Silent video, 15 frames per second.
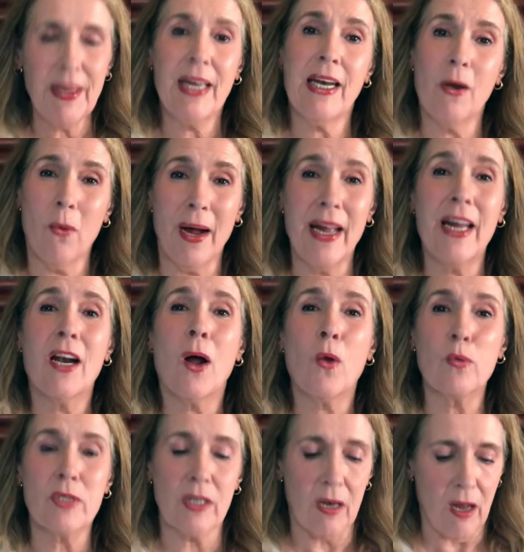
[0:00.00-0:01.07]
Anyway, it
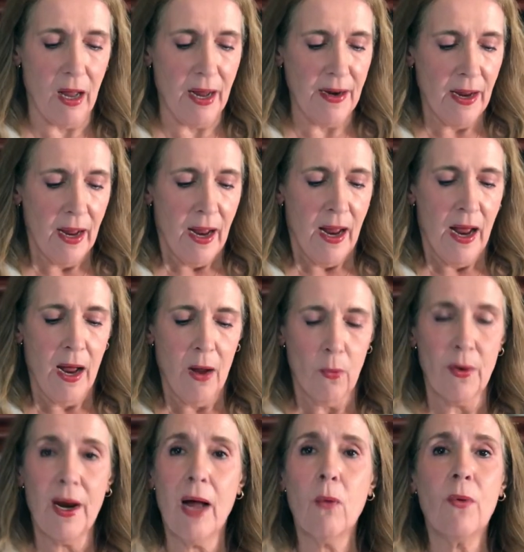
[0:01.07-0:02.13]
holds a lot.
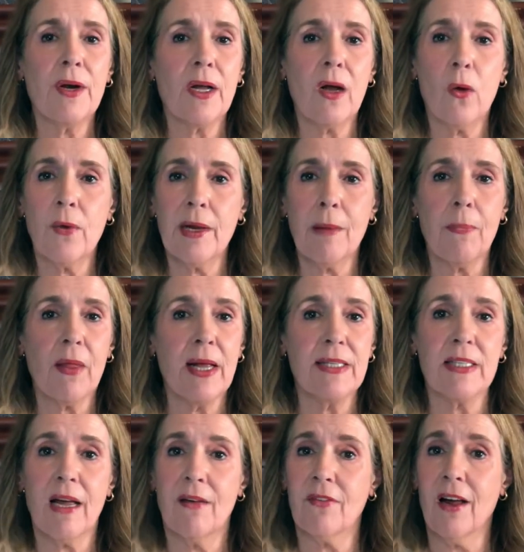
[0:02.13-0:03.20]
When I want to go
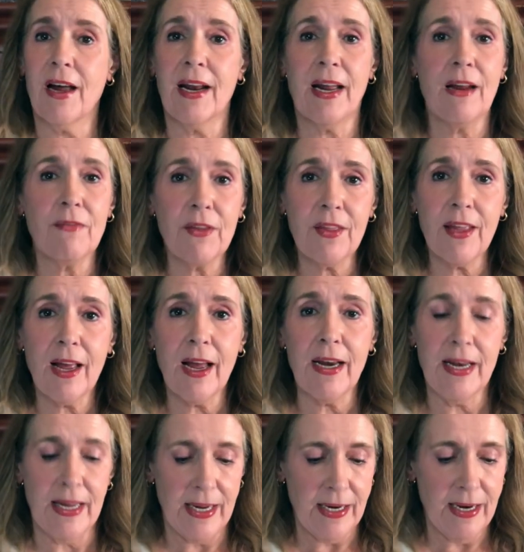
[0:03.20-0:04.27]
anyplace, I've got everything I
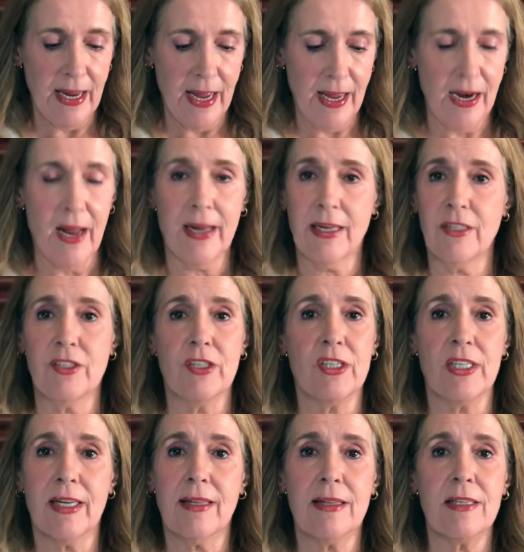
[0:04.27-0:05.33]
need, and I can just
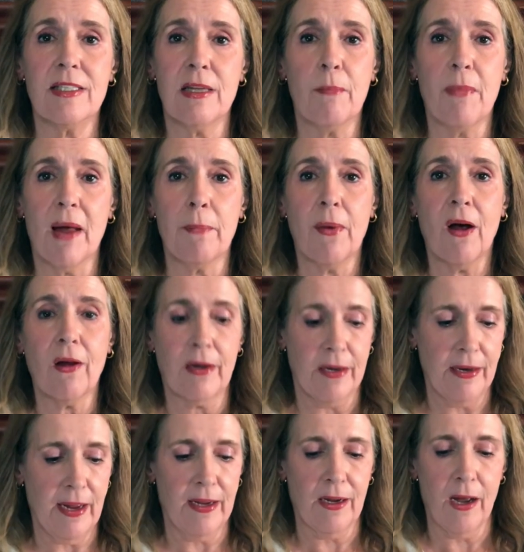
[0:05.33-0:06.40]
stick this in my
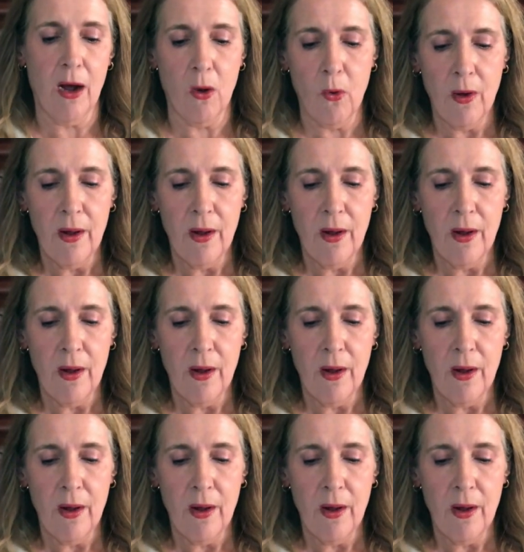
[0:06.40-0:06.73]
pocket and go.